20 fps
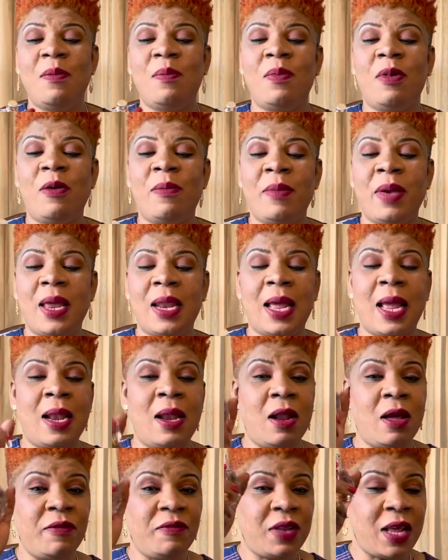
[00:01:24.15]
But man, I
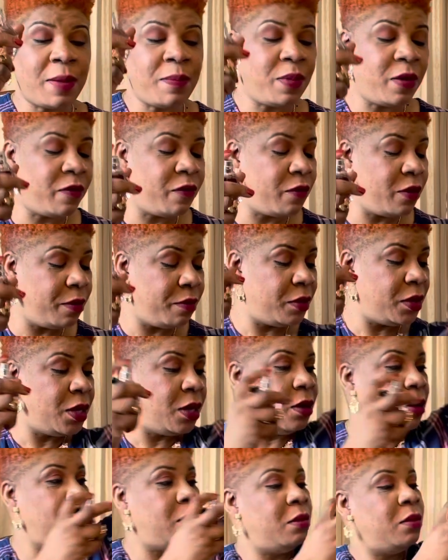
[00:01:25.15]
love their perfume, you
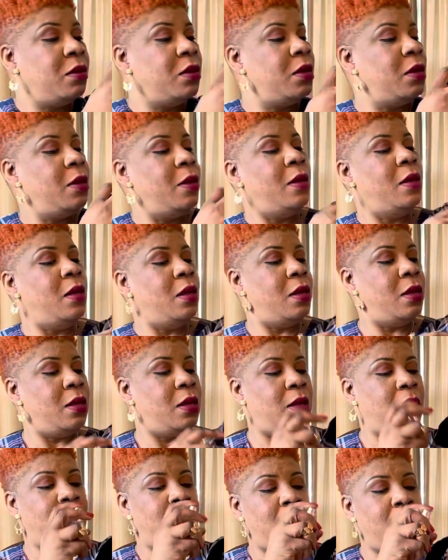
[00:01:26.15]
know.
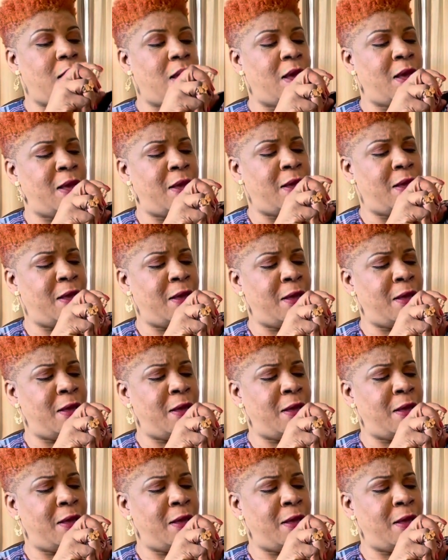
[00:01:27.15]
Oh,